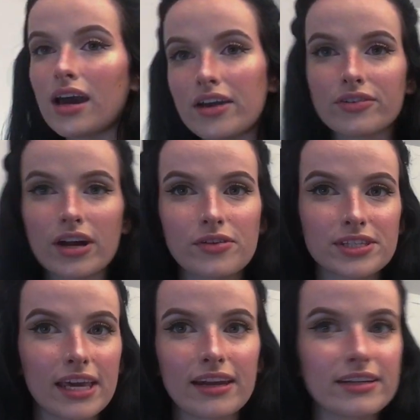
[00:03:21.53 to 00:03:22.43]
Bro, I was
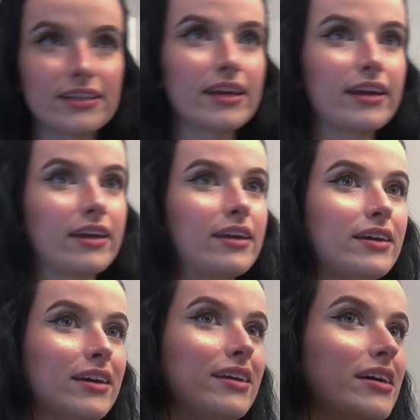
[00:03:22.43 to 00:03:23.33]
Canada today.
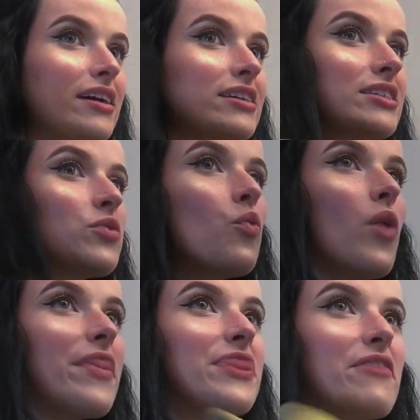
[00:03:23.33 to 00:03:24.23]
Like,
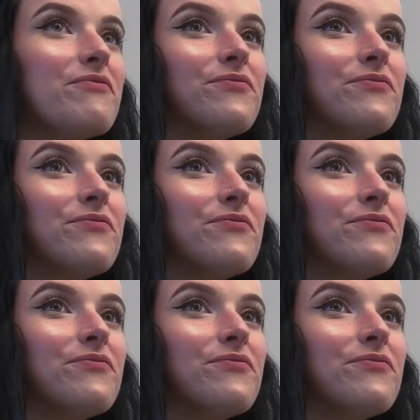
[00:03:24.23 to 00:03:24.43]
what the